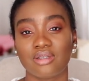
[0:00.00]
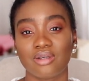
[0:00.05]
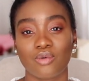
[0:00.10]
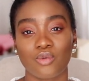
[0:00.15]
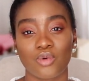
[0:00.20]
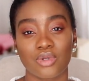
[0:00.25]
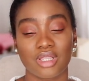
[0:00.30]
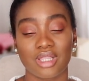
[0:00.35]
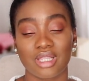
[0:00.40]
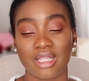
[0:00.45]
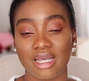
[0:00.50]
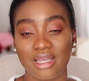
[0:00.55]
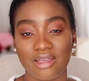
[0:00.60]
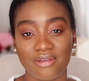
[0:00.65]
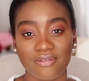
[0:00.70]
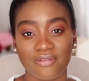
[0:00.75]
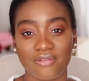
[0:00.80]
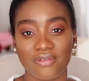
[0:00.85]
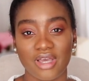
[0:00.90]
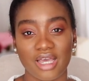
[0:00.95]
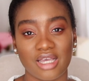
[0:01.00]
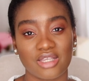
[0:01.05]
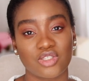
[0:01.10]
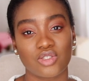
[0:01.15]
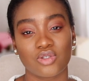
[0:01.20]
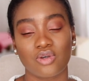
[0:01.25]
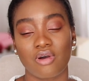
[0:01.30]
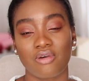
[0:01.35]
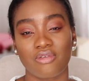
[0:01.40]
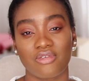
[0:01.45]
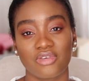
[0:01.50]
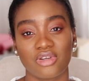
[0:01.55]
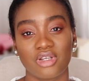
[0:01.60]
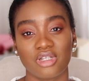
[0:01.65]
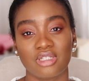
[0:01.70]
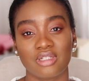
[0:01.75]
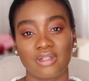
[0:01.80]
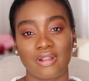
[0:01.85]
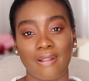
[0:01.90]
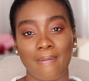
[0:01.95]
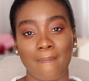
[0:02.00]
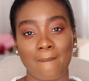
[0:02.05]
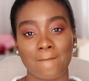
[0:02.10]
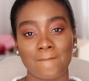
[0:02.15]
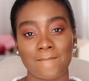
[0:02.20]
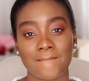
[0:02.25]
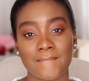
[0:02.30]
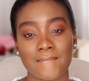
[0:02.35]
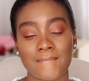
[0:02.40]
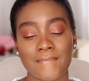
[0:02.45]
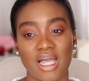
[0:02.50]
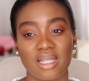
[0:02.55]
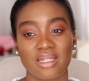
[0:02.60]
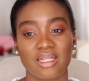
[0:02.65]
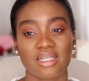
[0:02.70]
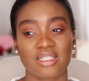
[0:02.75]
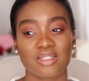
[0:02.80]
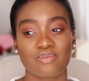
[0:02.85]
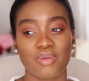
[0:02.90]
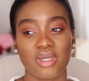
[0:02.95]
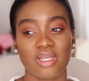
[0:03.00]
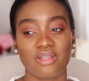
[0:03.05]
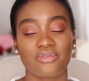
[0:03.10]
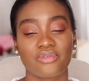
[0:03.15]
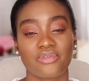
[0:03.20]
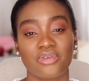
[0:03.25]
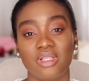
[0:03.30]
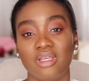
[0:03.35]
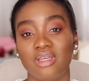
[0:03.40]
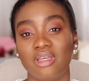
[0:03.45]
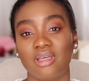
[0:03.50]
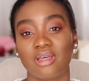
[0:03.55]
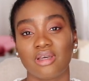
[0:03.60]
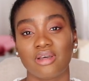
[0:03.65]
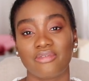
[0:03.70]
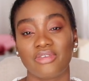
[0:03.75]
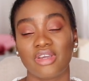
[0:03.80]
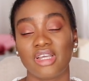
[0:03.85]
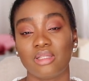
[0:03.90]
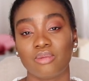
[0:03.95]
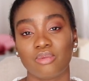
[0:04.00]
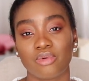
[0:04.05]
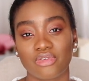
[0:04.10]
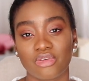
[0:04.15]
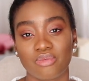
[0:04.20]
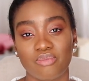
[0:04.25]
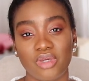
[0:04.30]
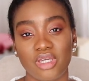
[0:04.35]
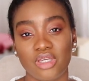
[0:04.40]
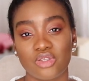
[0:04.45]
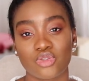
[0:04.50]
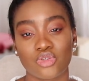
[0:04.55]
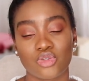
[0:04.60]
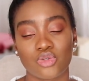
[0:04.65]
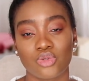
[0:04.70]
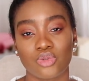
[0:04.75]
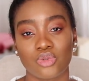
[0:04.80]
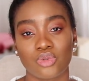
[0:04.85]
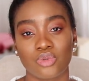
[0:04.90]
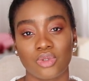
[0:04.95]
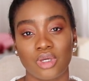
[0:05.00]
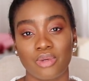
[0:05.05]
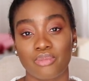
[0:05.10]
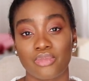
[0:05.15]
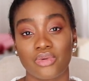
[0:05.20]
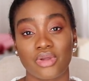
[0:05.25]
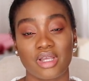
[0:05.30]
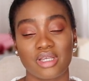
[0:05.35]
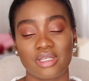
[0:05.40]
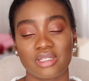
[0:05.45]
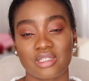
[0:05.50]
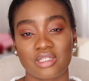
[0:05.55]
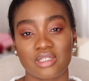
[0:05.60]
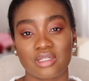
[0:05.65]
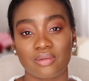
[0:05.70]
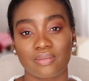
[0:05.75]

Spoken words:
what life has to offer and has made freely available for me to embrace.